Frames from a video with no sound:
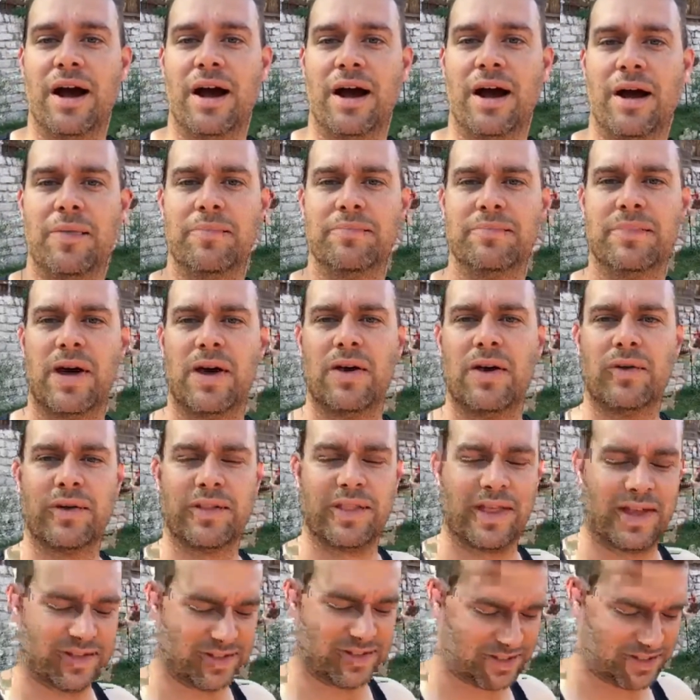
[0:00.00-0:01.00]
don't. Well,
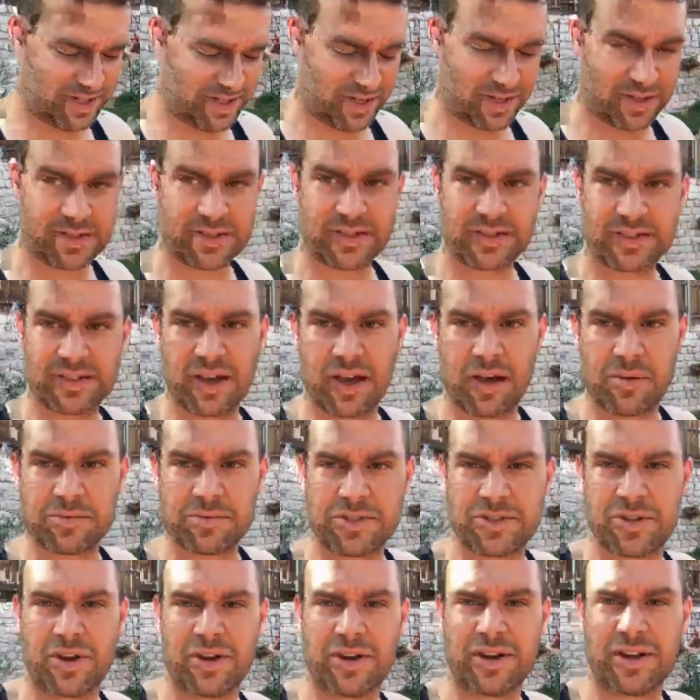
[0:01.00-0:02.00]
that stinks. I'm
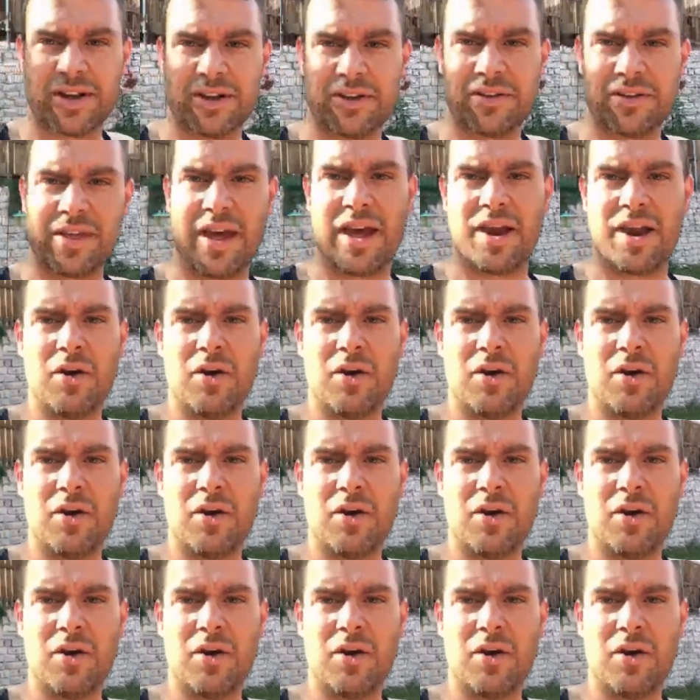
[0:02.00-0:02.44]
sorry to hear that.